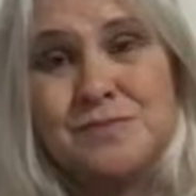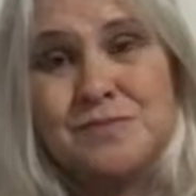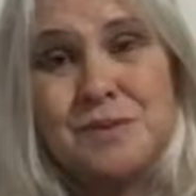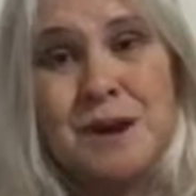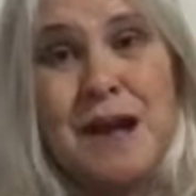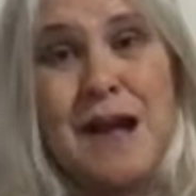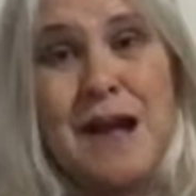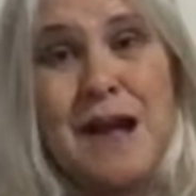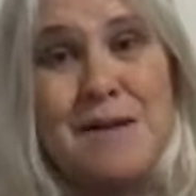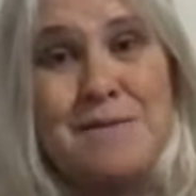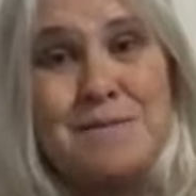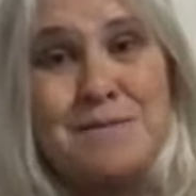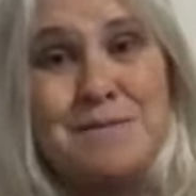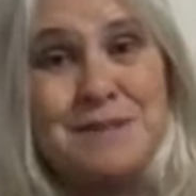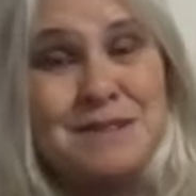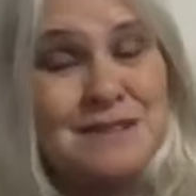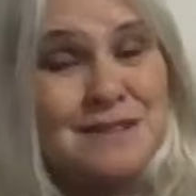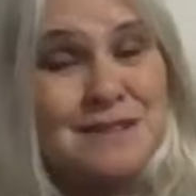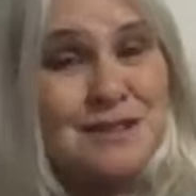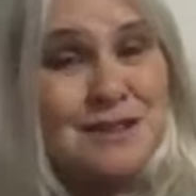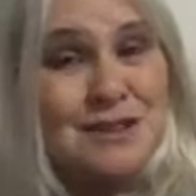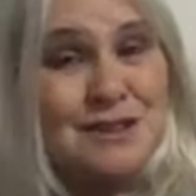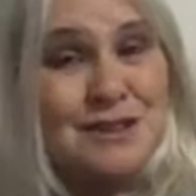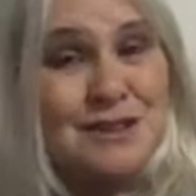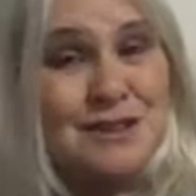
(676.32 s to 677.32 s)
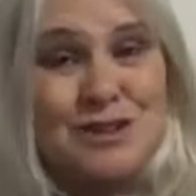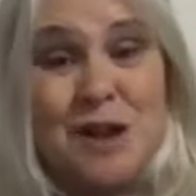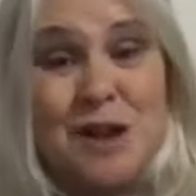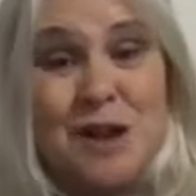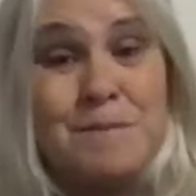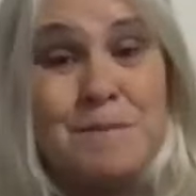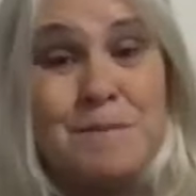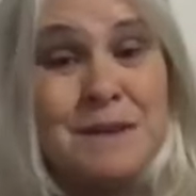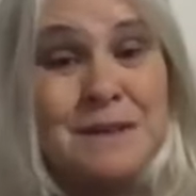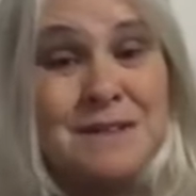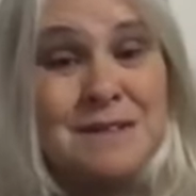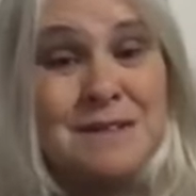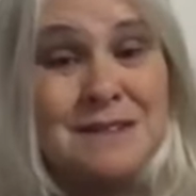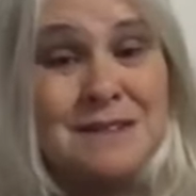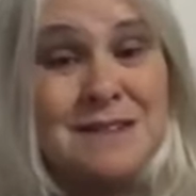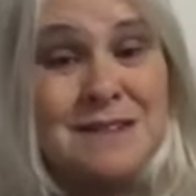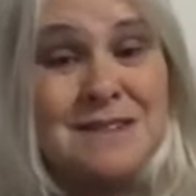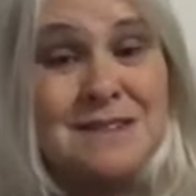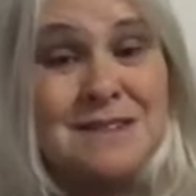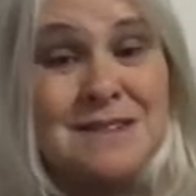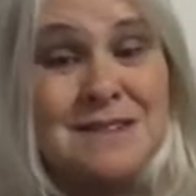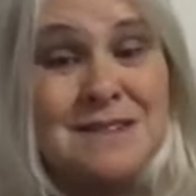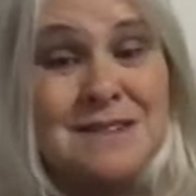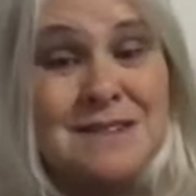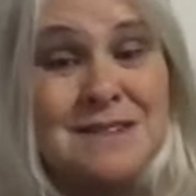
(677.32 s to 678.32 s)
Perhaps it's a shopping
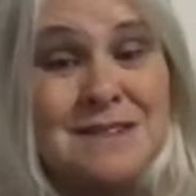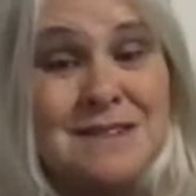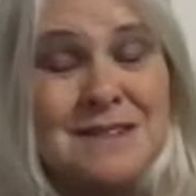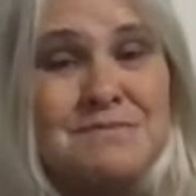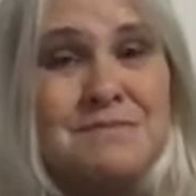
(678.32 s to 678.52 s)
list.